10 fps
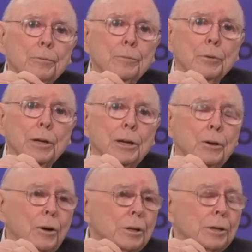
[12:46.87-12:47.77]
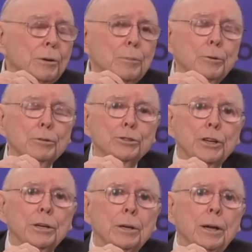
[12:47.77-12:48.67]
what I call the crypto
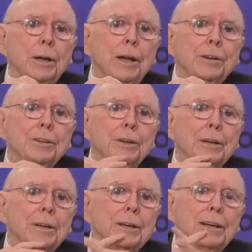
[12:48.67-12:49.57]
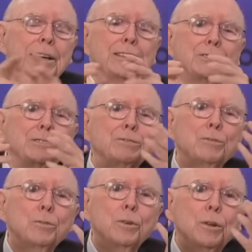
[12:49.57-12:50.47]
it's
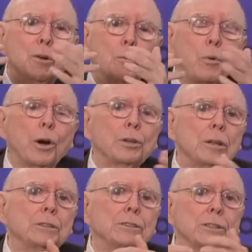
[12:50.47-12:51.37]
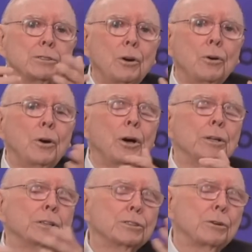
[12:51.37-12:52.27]
worthless, it's no good,
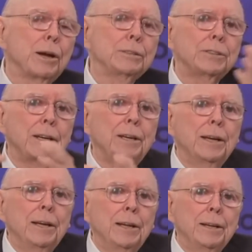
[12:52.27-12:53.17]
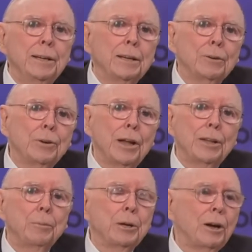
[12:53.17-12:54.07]
it's crazy. It'll do
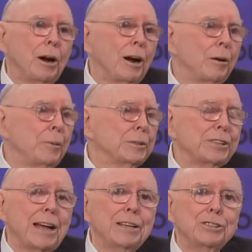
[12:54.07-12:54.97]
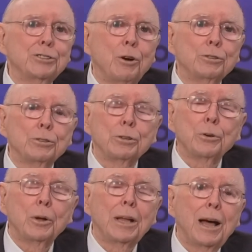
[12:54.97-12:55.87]
nothing but harm. It's antisocial to
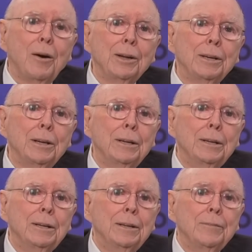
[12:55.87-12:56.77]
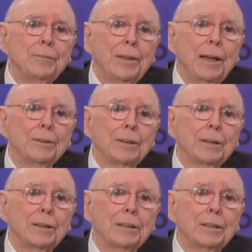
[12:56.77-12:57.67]
allow it. And the
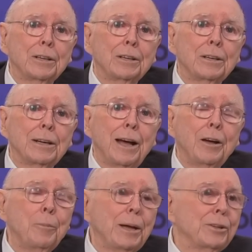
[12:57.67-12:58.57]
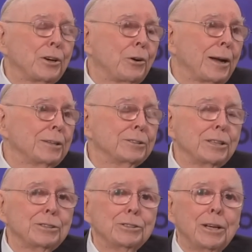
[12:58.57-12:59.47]
guy who made the correct
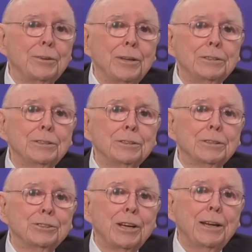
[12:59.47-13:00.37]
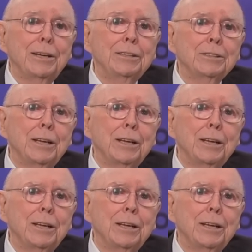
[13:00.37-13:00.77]
decision on this is the Chinese